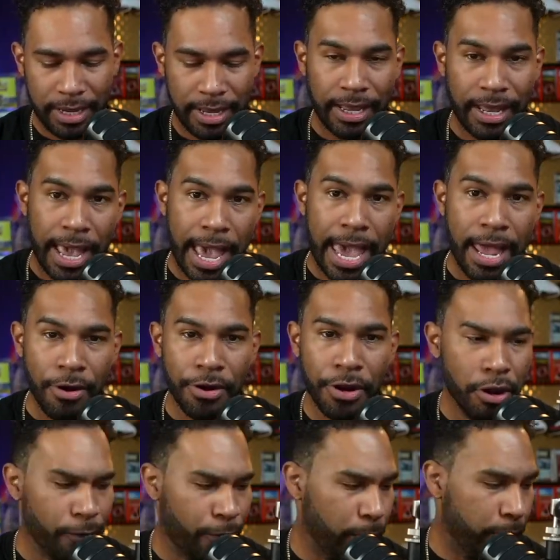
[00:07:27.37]
I don't know
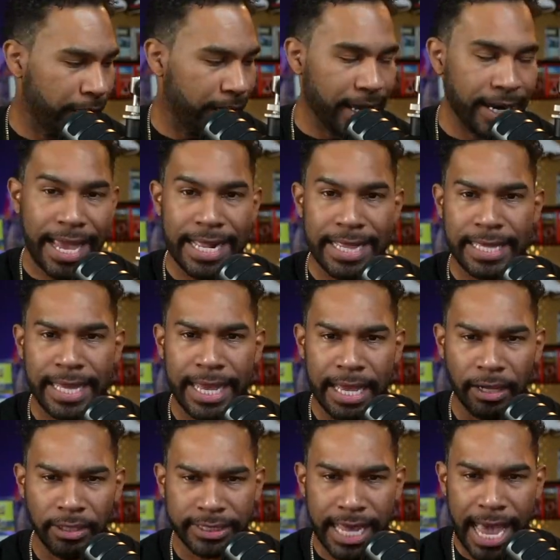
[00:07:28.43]
if we would get anything
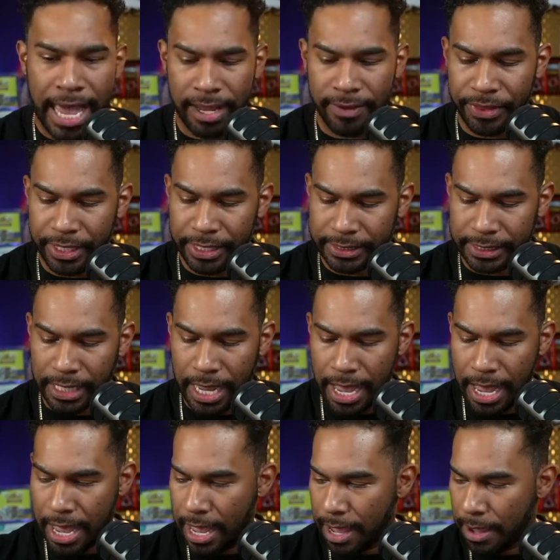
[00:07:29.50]
else out of this
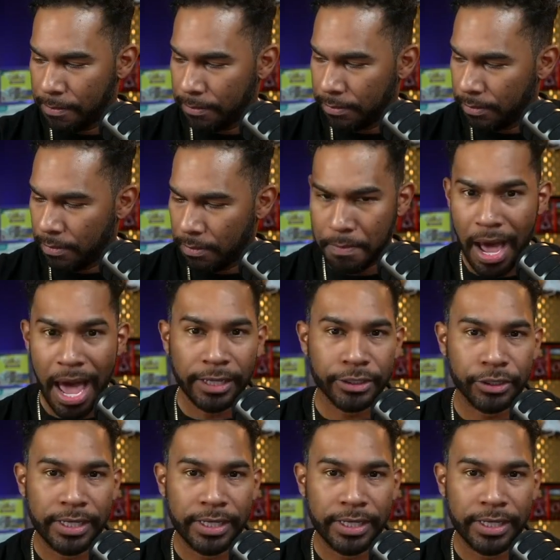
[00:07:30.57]
box, though.